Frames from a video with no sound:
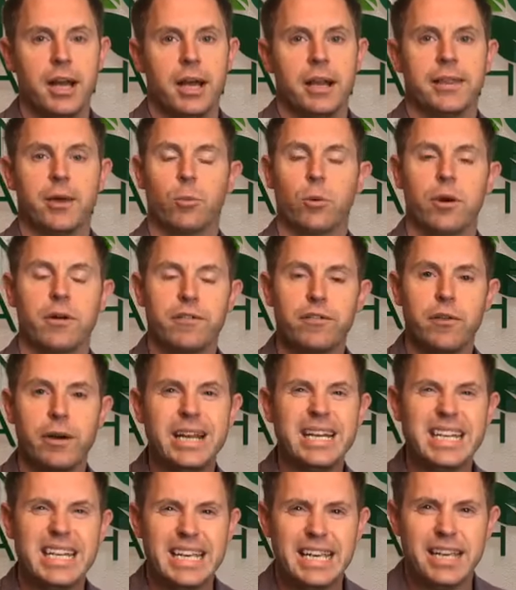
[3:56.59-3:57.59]
that were
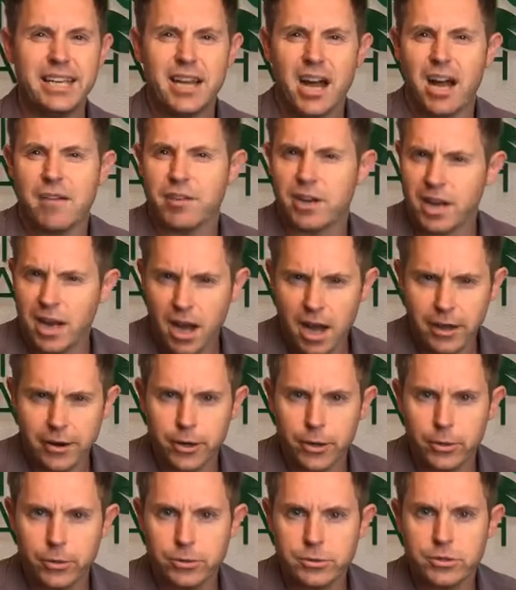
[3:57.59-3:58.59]
afraid to eat
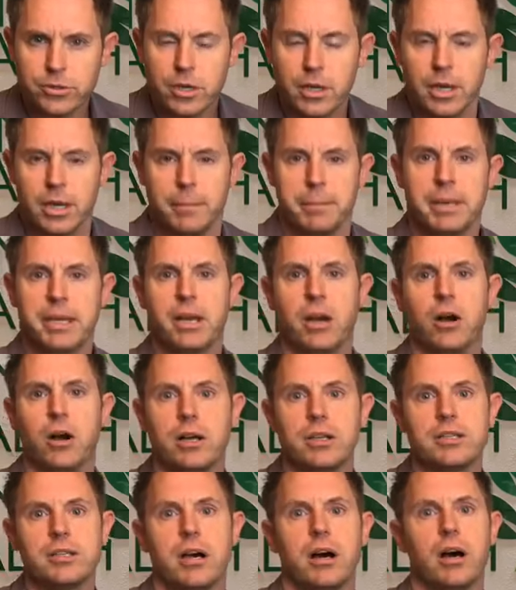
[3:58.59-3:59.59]
avocados
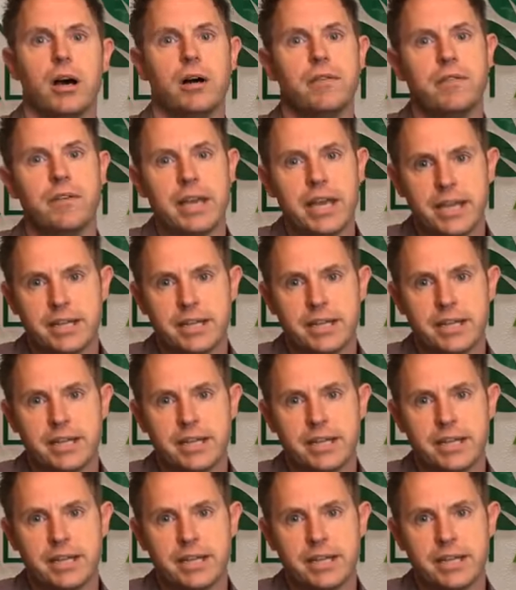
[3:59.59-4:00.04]
because of